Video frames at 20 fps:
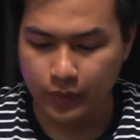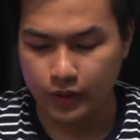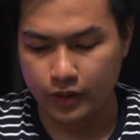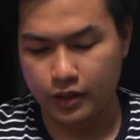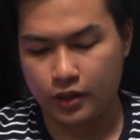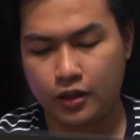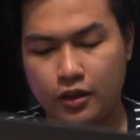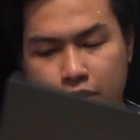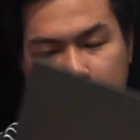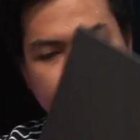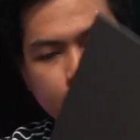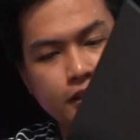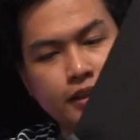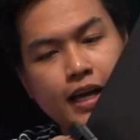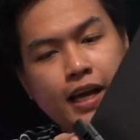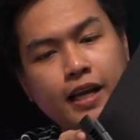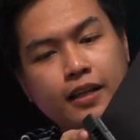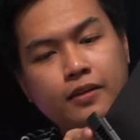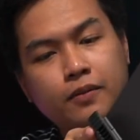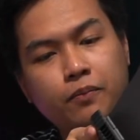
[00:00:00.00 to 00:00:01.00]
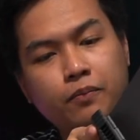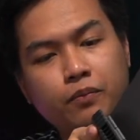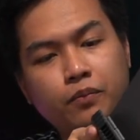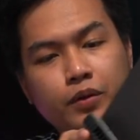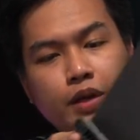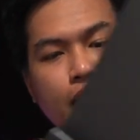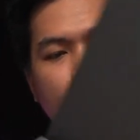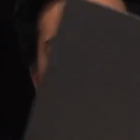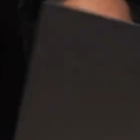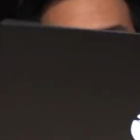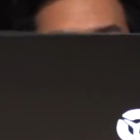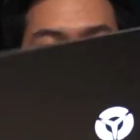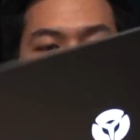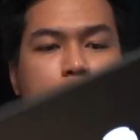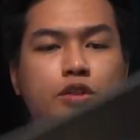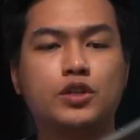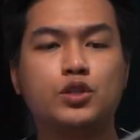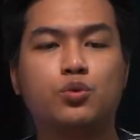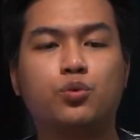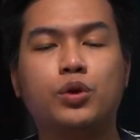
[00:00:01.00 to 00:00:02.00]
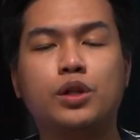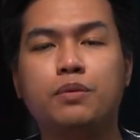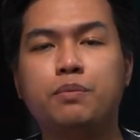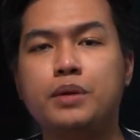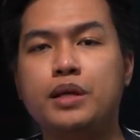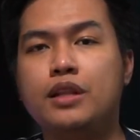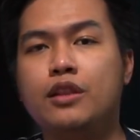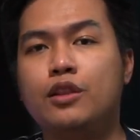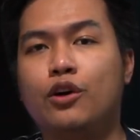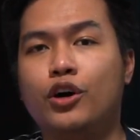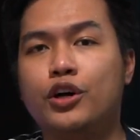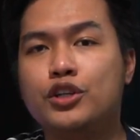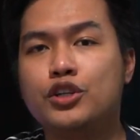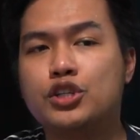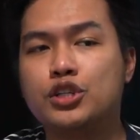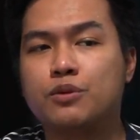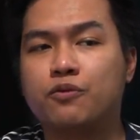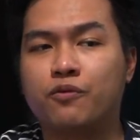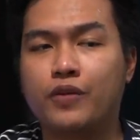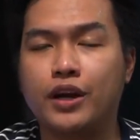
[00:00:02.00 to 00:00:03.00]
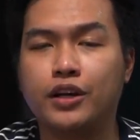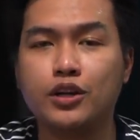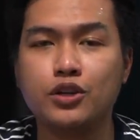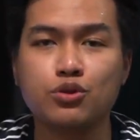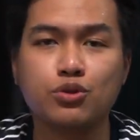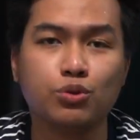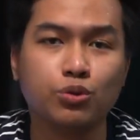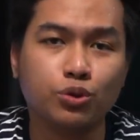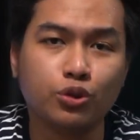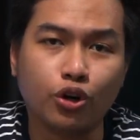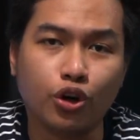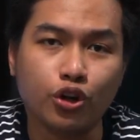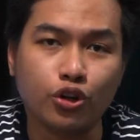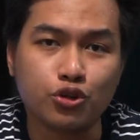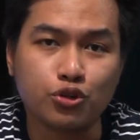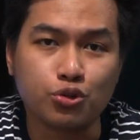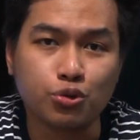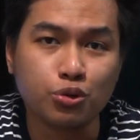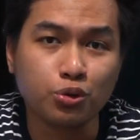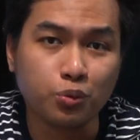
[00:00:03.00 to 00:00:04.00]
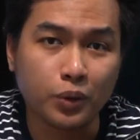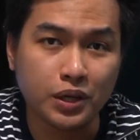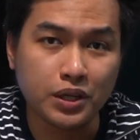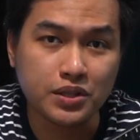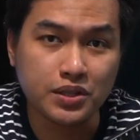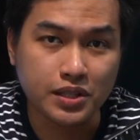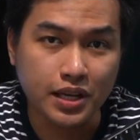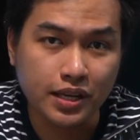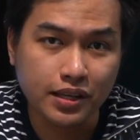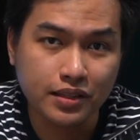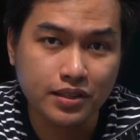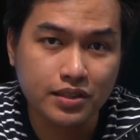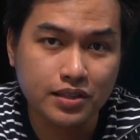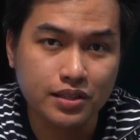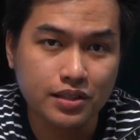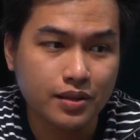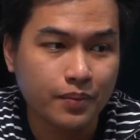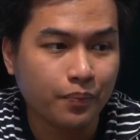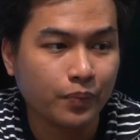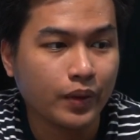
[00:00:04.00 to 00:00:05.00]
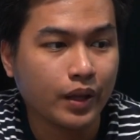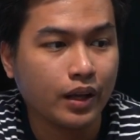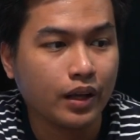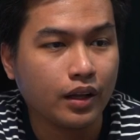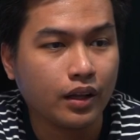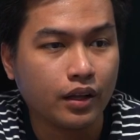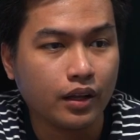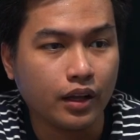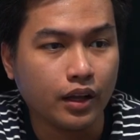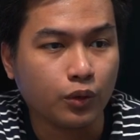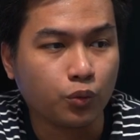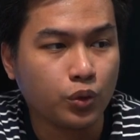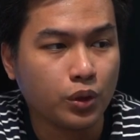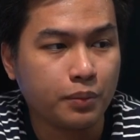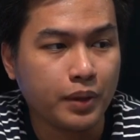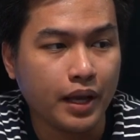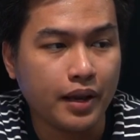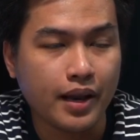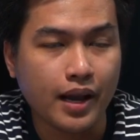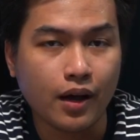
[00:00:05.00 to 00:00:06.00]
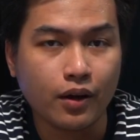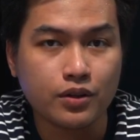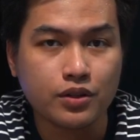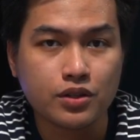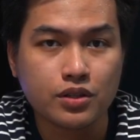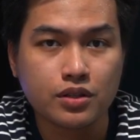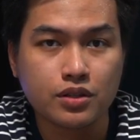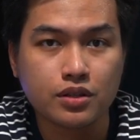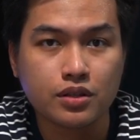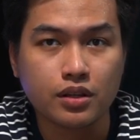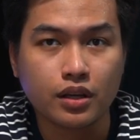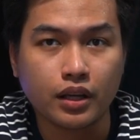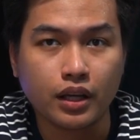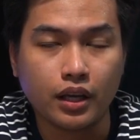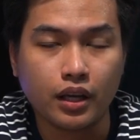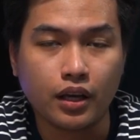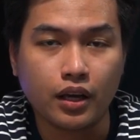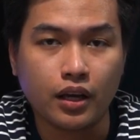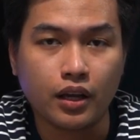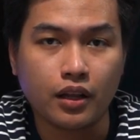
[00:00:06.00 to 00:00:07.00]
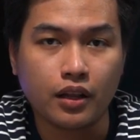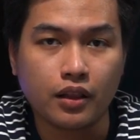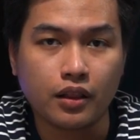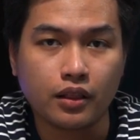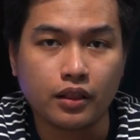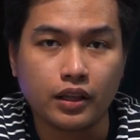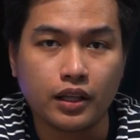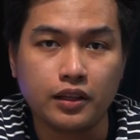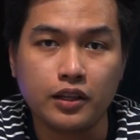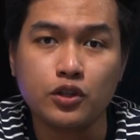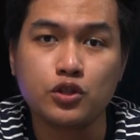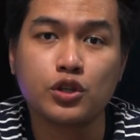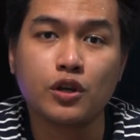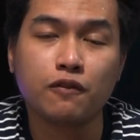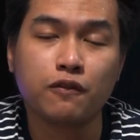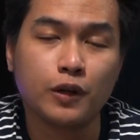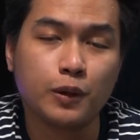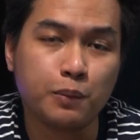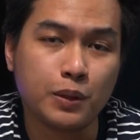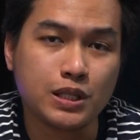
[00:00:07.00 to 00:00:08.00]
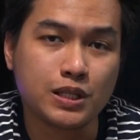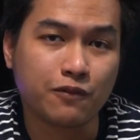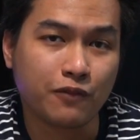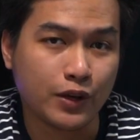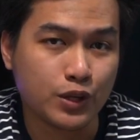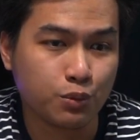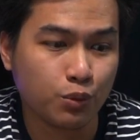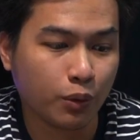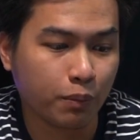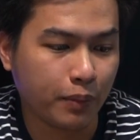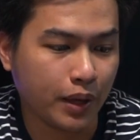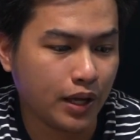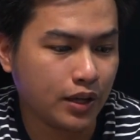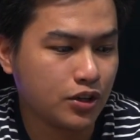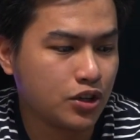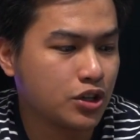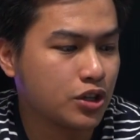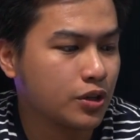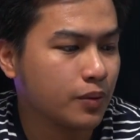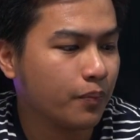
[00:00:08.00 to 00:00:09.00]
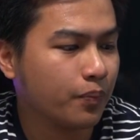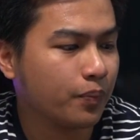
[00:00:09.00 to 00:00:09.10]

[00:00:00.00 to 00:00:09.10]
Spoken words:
Other than that, yeah, this will be launched very soon on June 26. It will be announced in the Legion Philippines Facebook page.